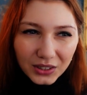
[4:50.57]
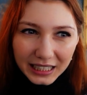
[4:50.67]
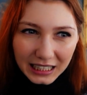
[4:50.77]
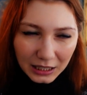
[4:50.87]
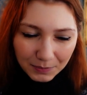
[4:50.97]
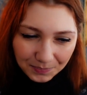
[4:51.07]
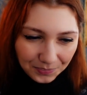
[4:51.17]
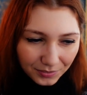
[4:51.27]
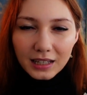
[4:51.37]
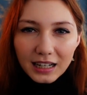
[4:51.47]
Like,
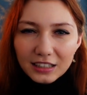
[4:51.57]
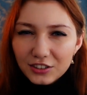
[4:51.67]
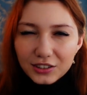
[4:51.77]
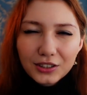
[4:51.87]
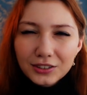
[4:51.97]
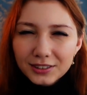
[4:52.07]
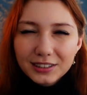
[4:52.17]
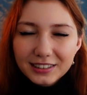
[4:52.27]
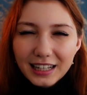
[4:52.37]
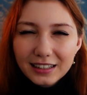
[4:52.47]
I just couldn't
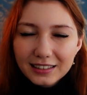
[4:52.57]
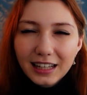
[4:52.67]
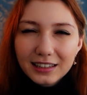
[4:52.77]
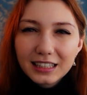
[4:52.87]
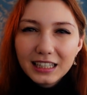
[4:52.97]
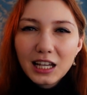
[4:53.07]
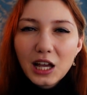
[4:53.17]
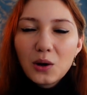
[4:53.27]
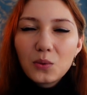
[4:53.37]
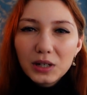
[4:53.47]
understand exactly
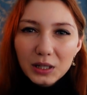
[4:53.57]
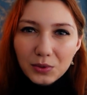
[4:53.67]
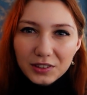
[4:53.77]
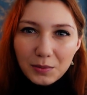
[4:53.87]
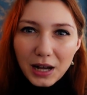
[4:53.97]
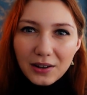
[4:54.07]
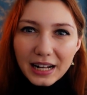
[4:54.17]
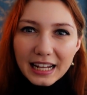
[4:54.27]
what it was about.